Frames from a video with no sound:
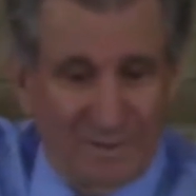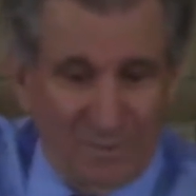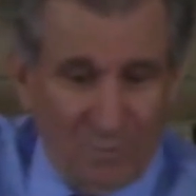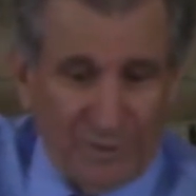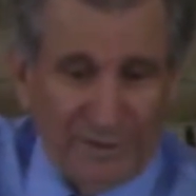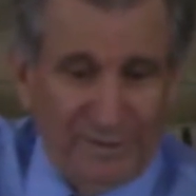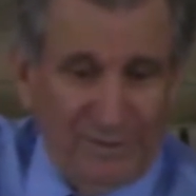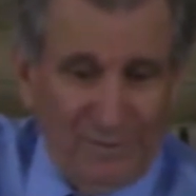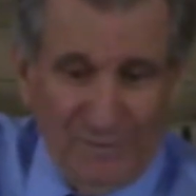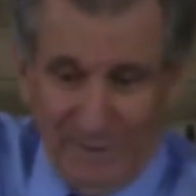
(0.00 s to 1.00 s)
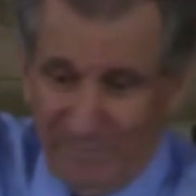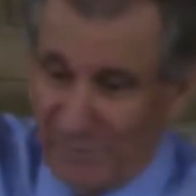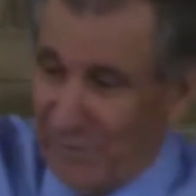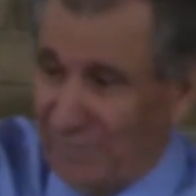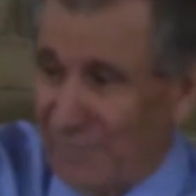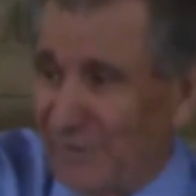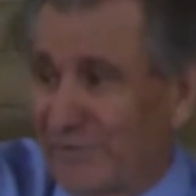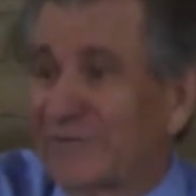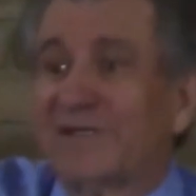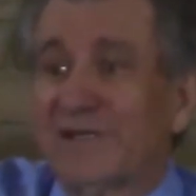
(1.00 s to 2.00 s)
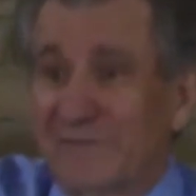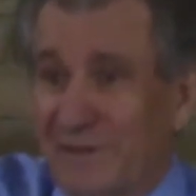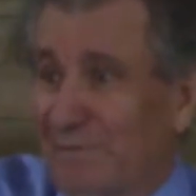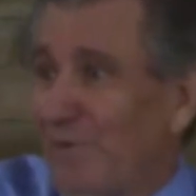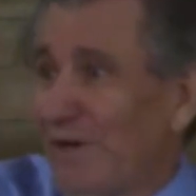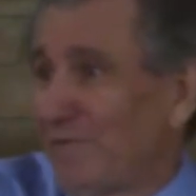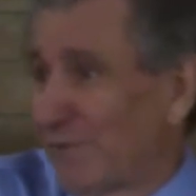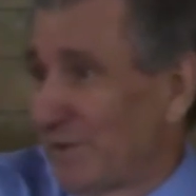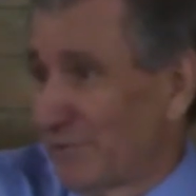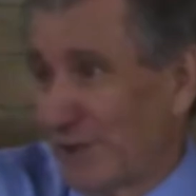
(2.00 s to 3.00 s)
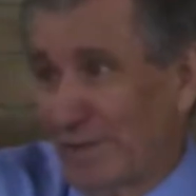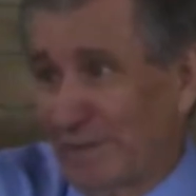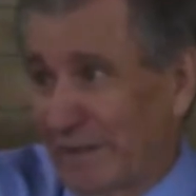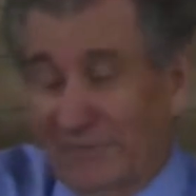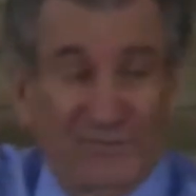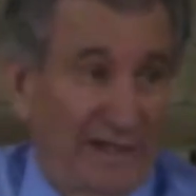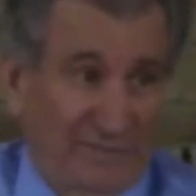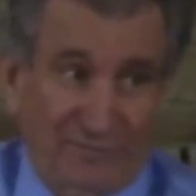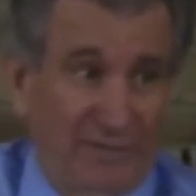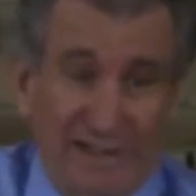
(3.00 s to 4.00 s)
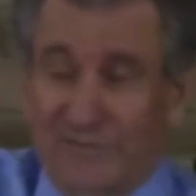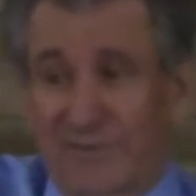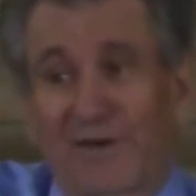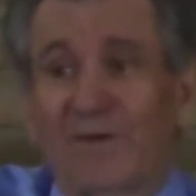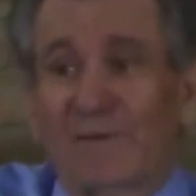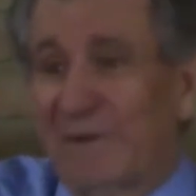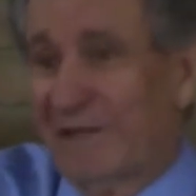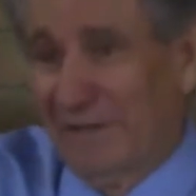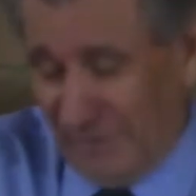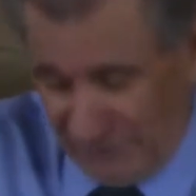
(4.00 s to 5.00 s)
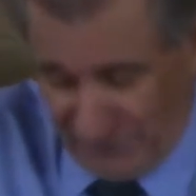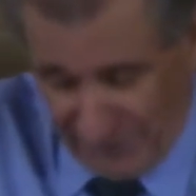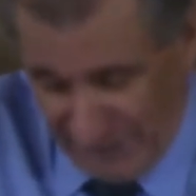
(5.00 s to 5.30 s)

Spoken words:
working on them through a furnace to get them ready for his coming. That's the only way anything's going to